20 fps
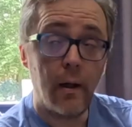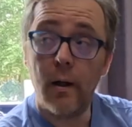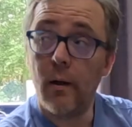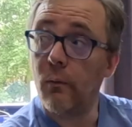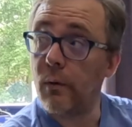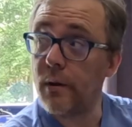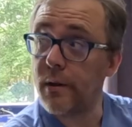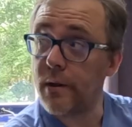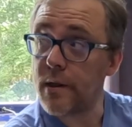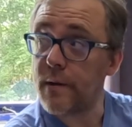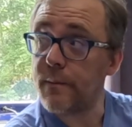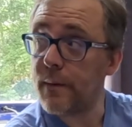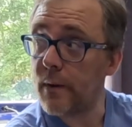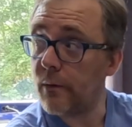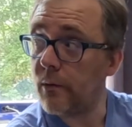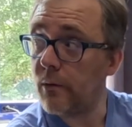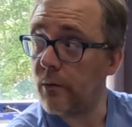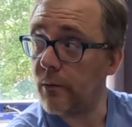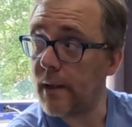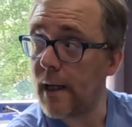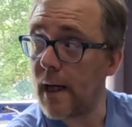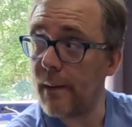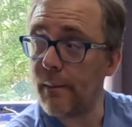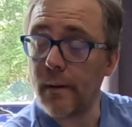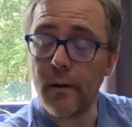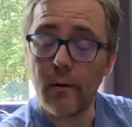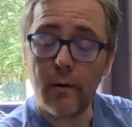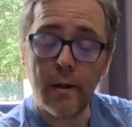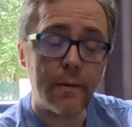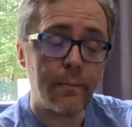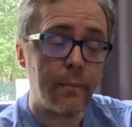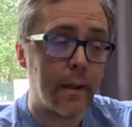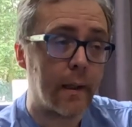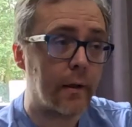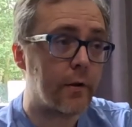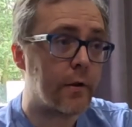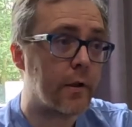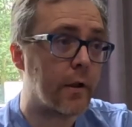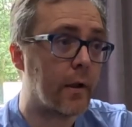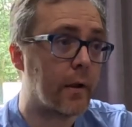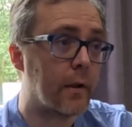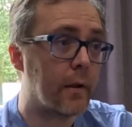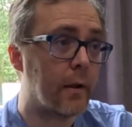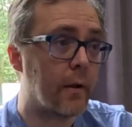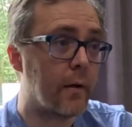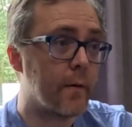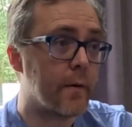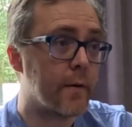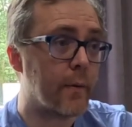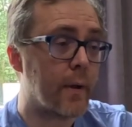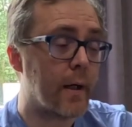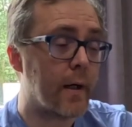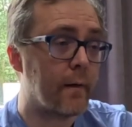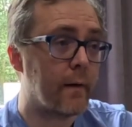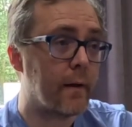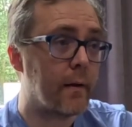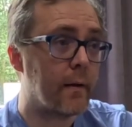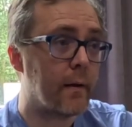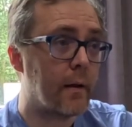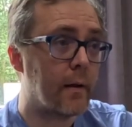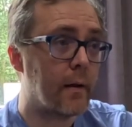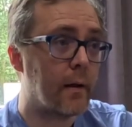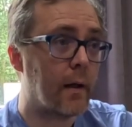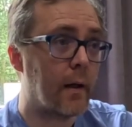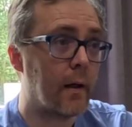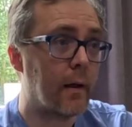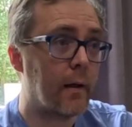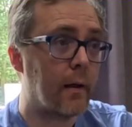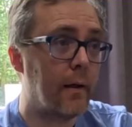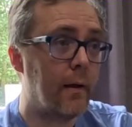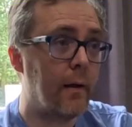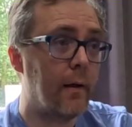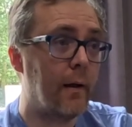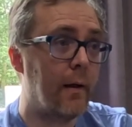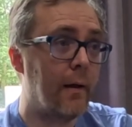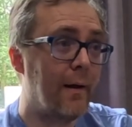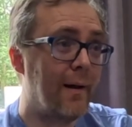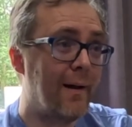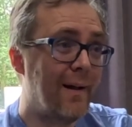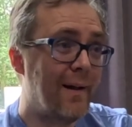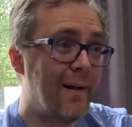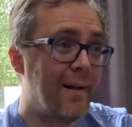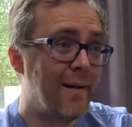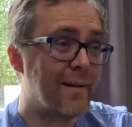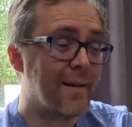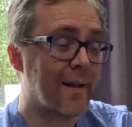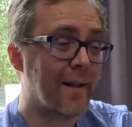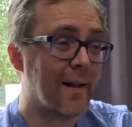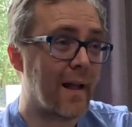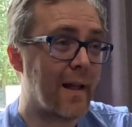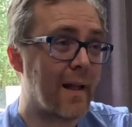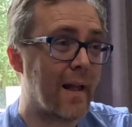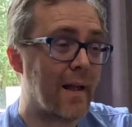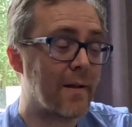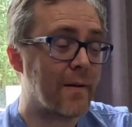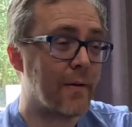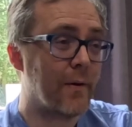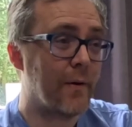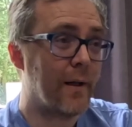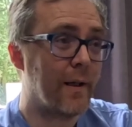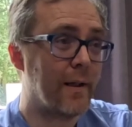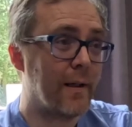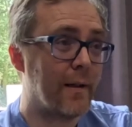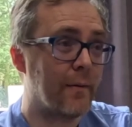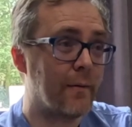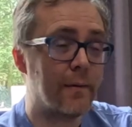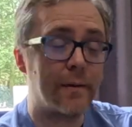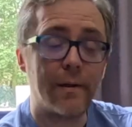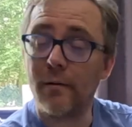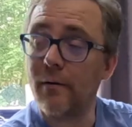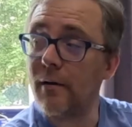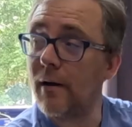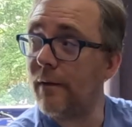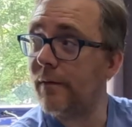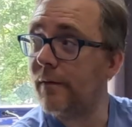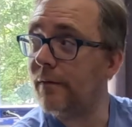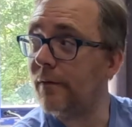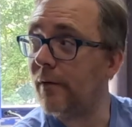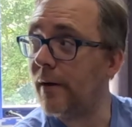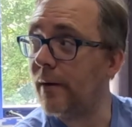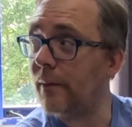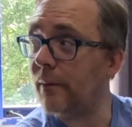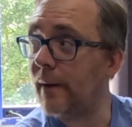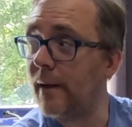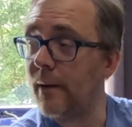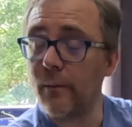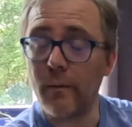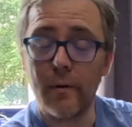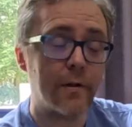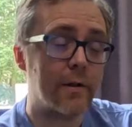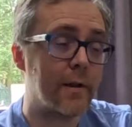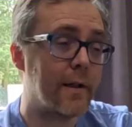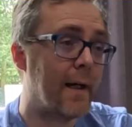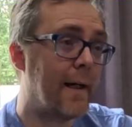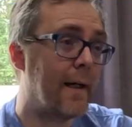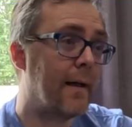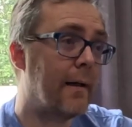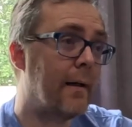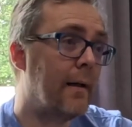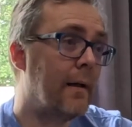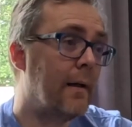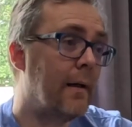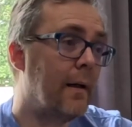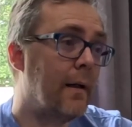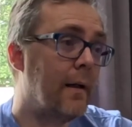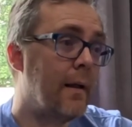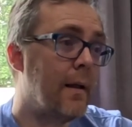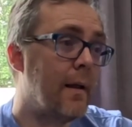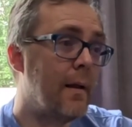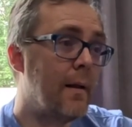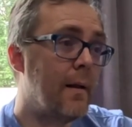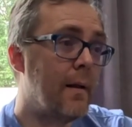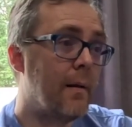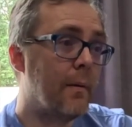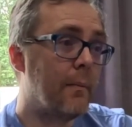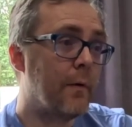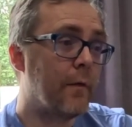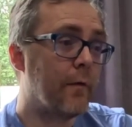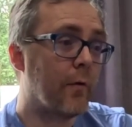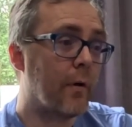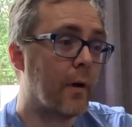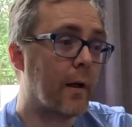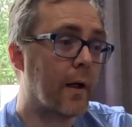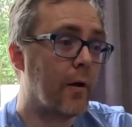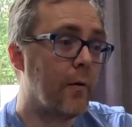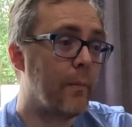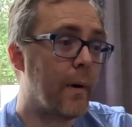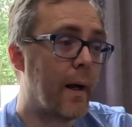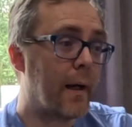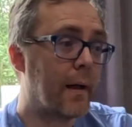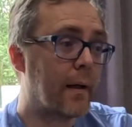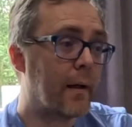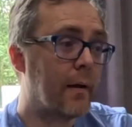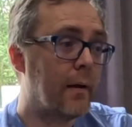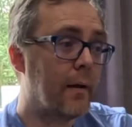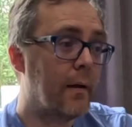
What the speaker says: which I spilled all down my nice pink shirt that I was wearing. So that's not ideal. So I'm going to have to find a way to wash that before I go back.